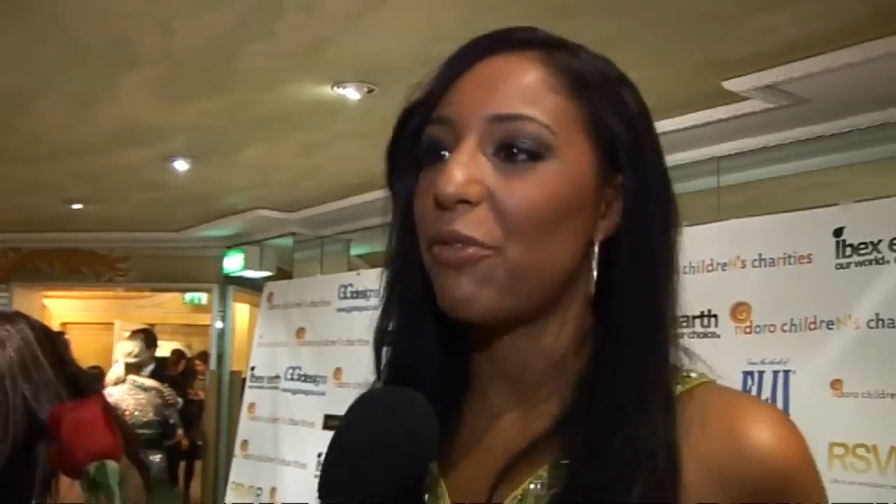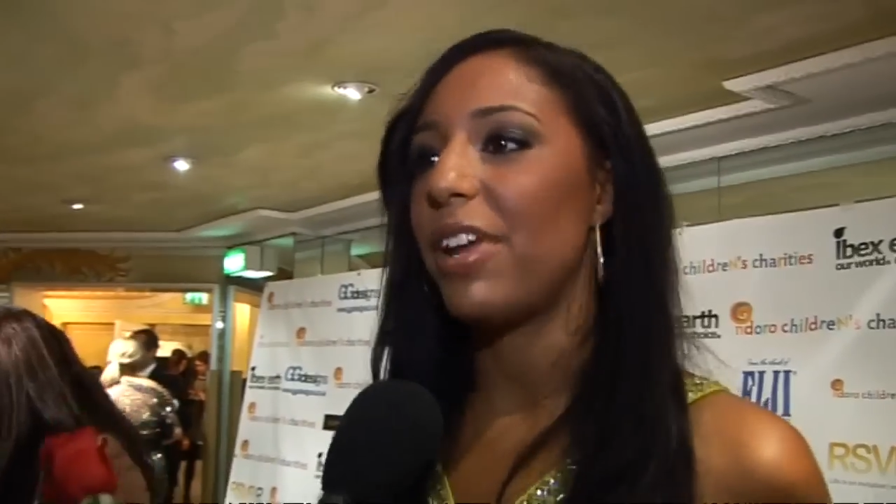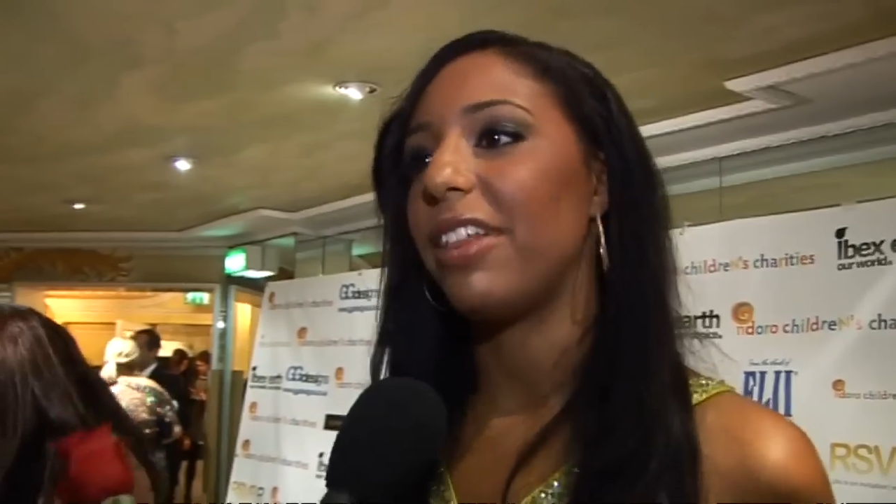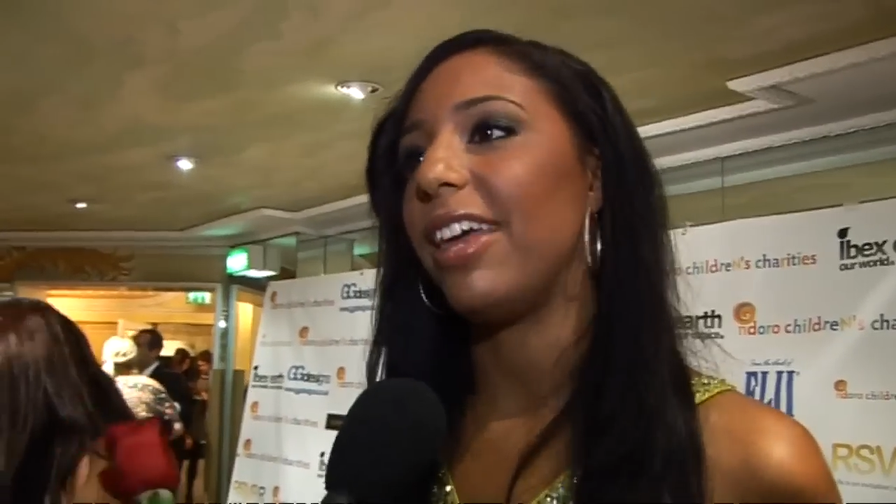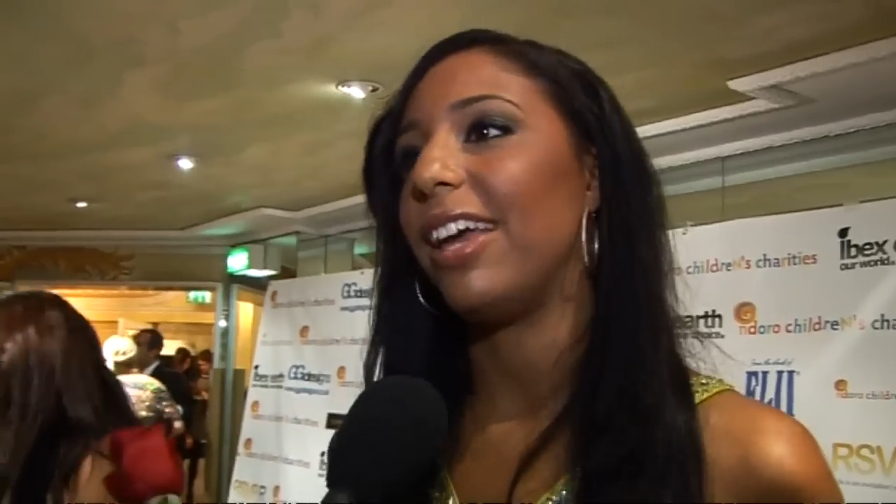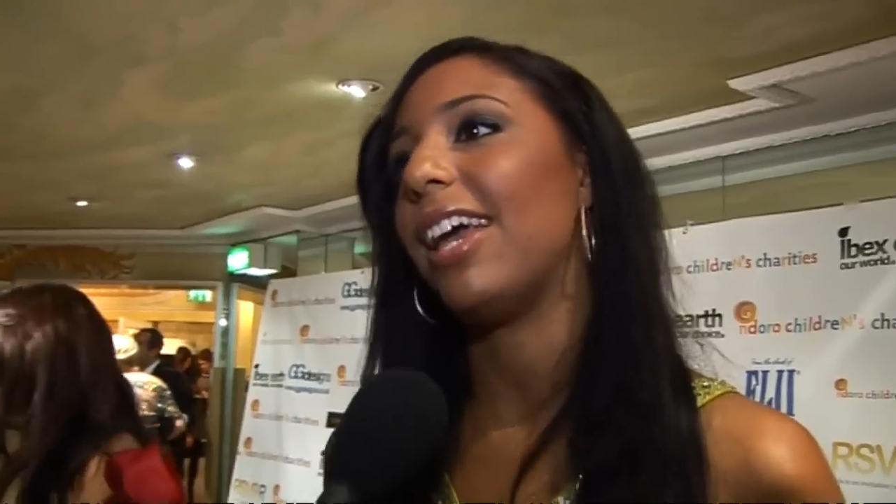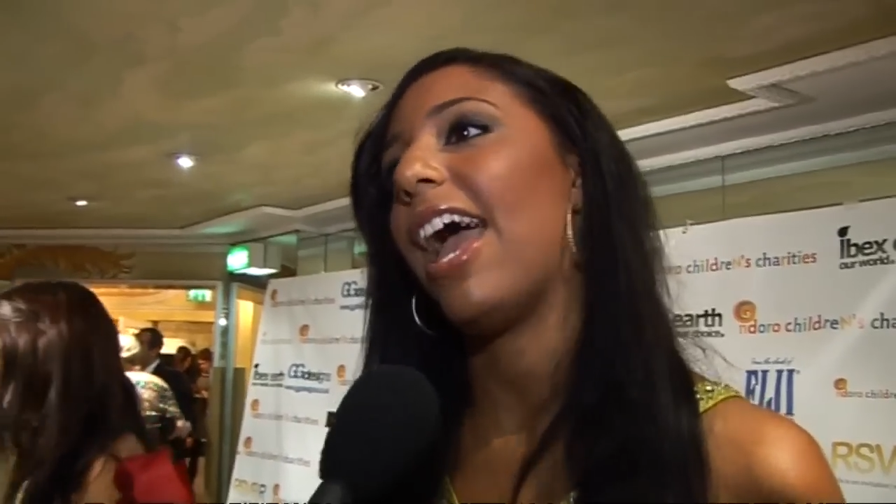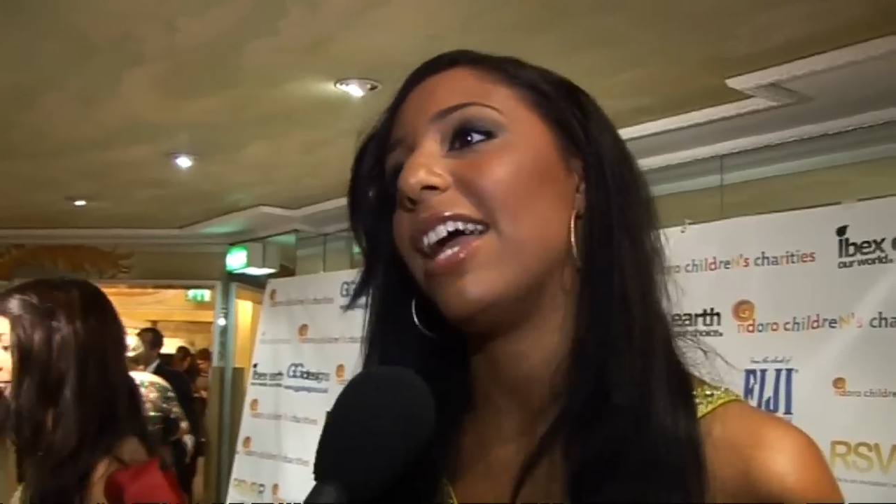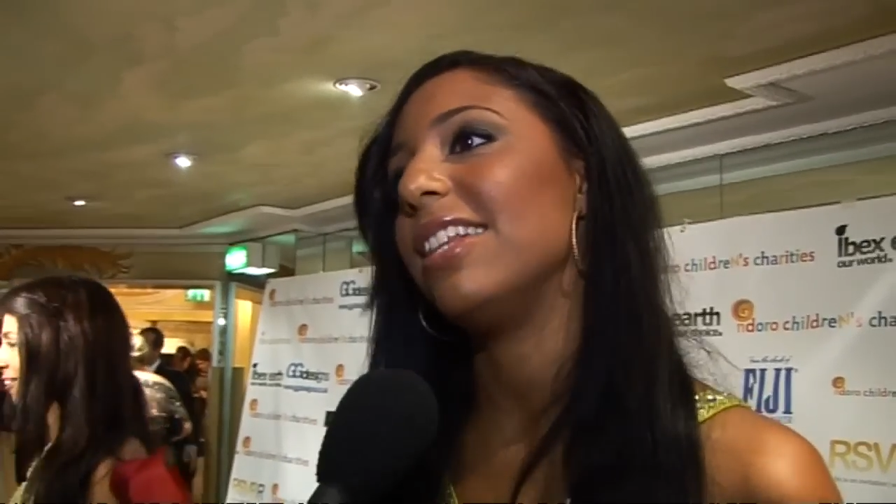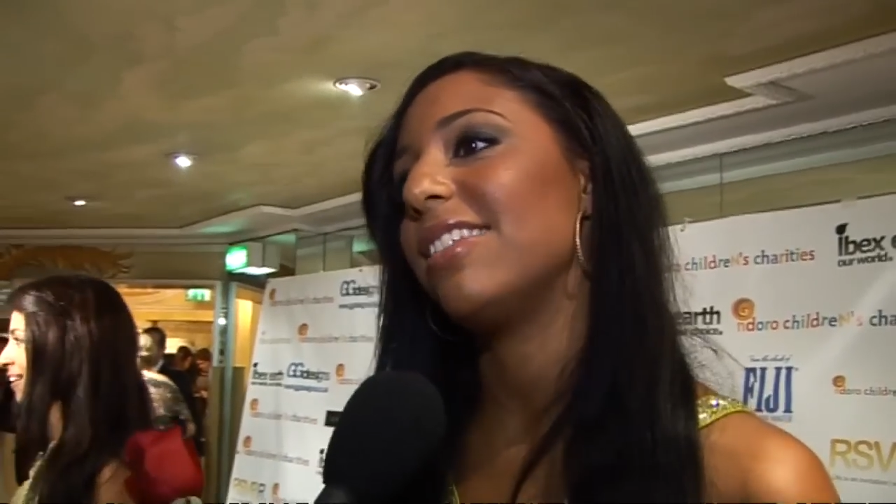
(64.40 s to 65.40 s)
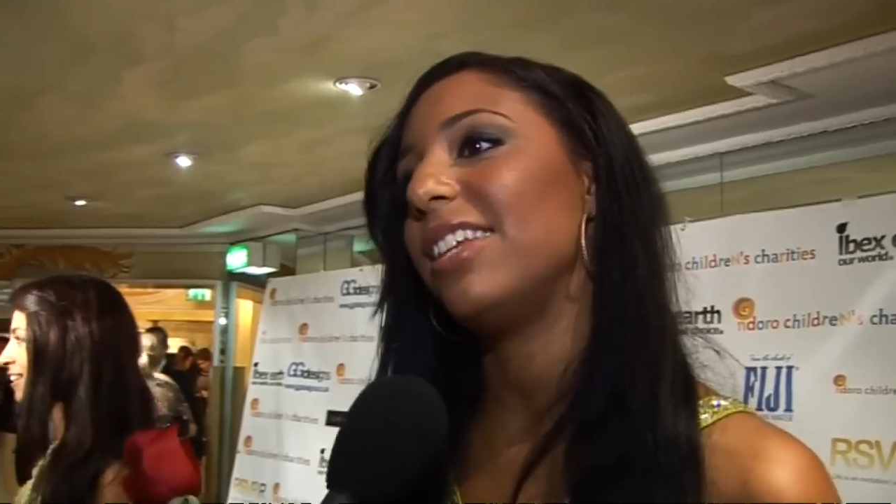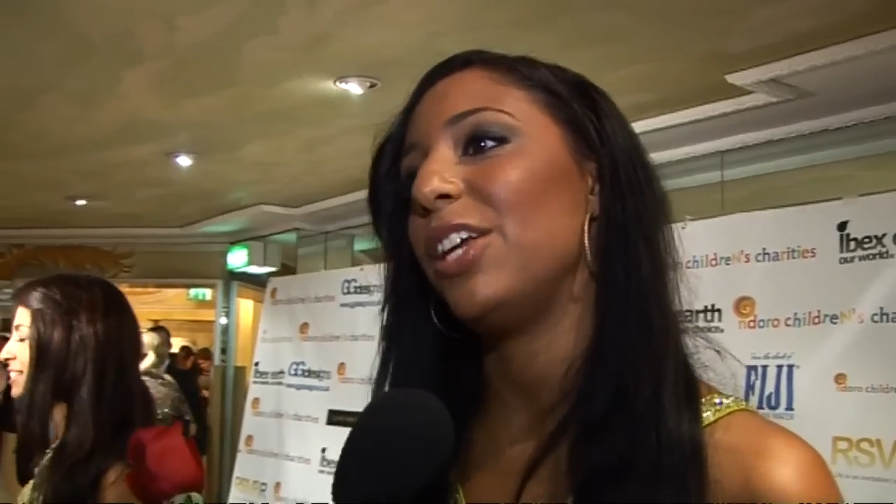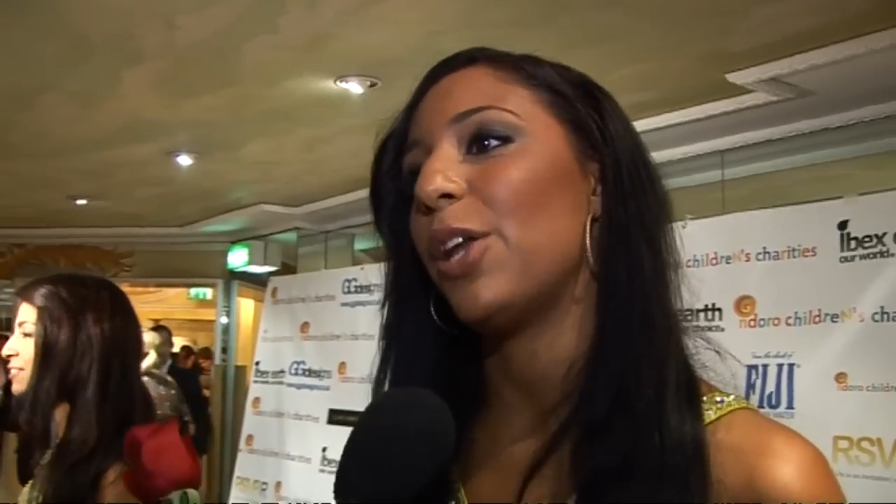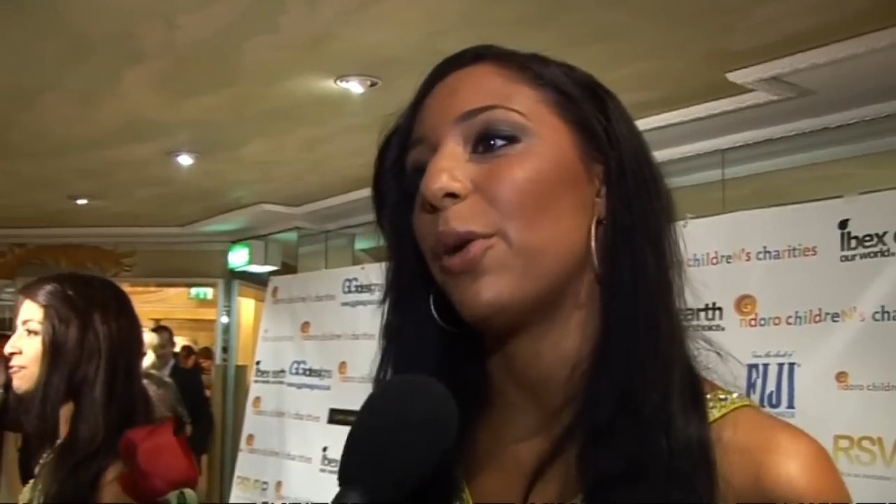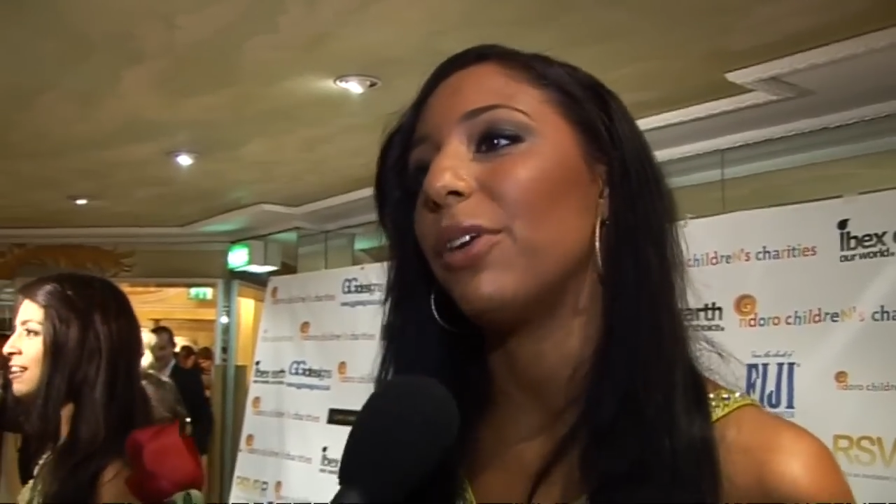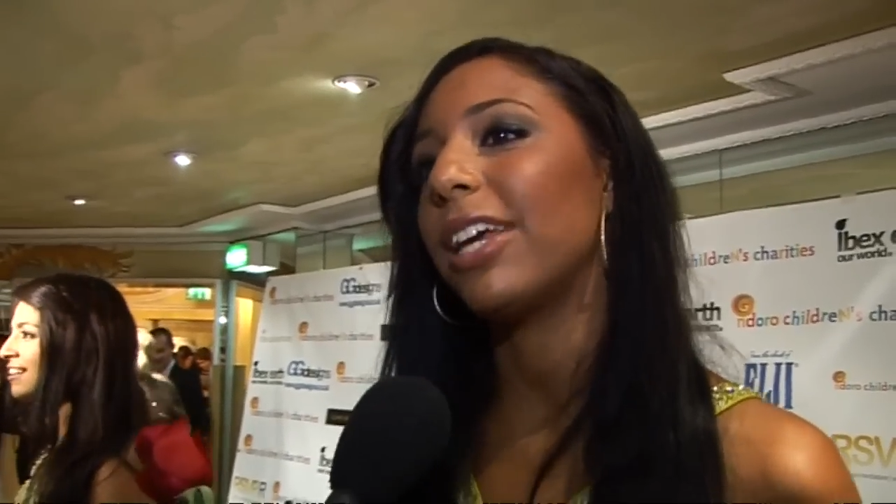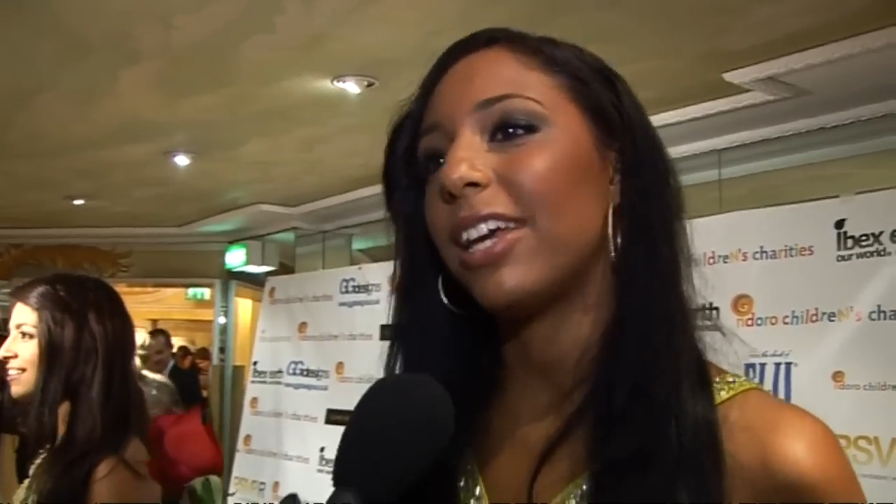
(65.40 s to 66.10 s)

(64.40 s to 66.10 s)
out of nothing. And, you know,